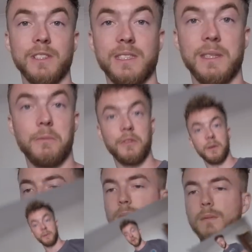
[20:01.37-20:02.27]

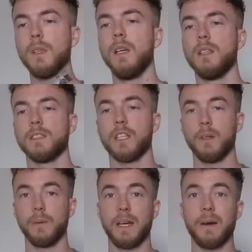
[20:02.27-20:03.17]
something.
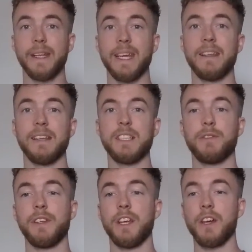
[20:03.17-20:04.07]
So now at the end of this
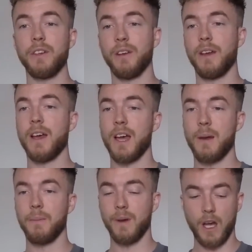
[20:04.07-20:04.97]
video,
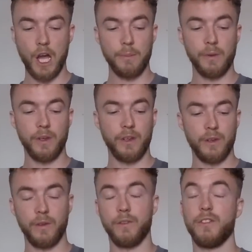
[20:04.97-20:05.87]
I hope
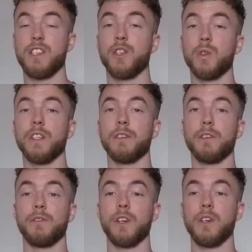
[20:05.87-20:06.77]
you've enjoyed your
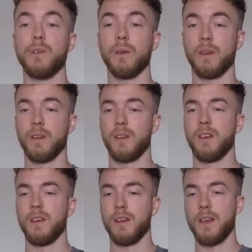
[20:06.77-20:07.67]
review.
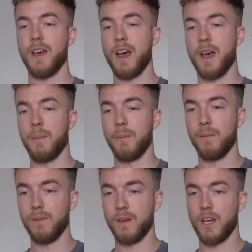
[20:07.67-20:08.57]
I
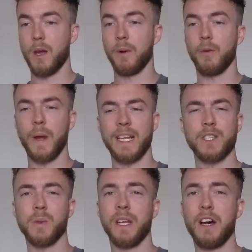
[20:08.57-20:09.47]
hope I went
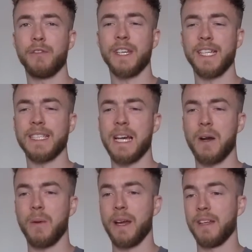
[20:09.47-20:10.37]
into enough
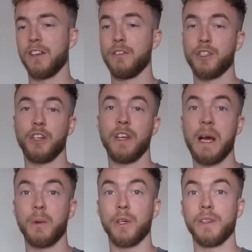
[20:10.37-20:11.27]
detail and I've shown you
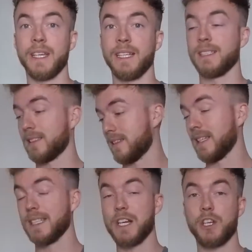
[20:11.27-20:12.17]
how good
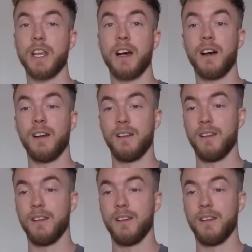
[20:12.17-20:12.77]
these actually are.